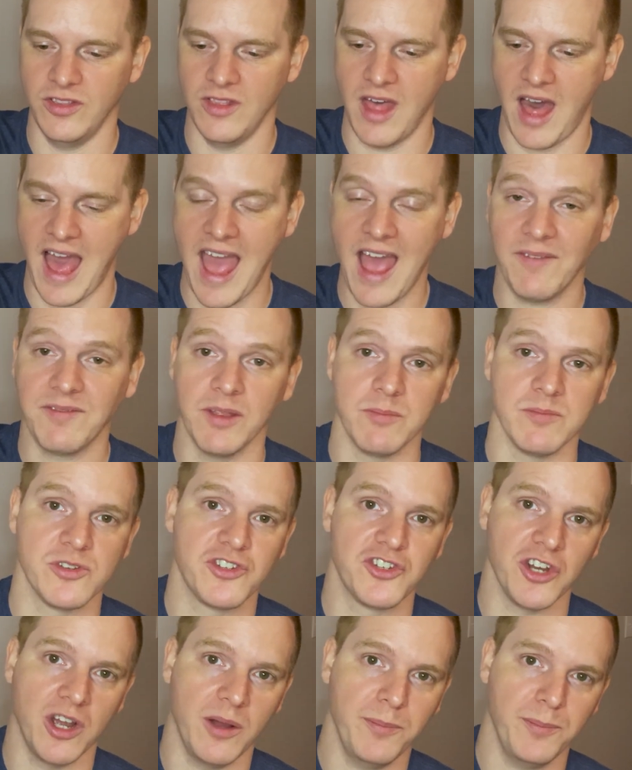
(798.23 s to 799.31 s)
have them
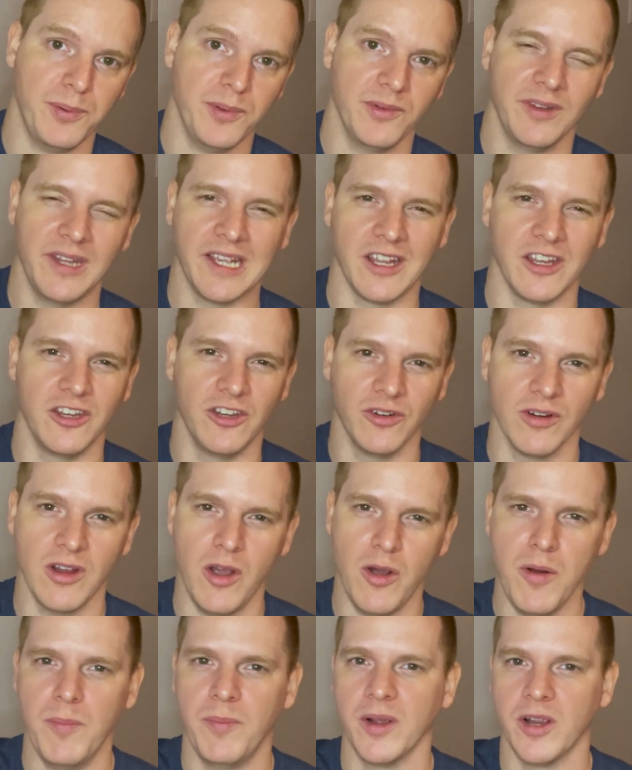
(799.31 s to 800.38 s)
jump like a
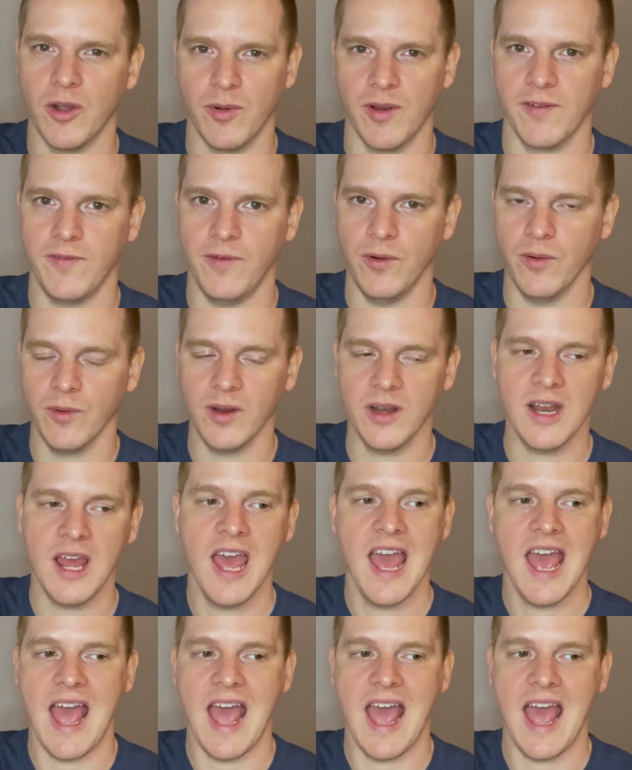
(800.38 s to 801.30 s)
Euro, but going forward,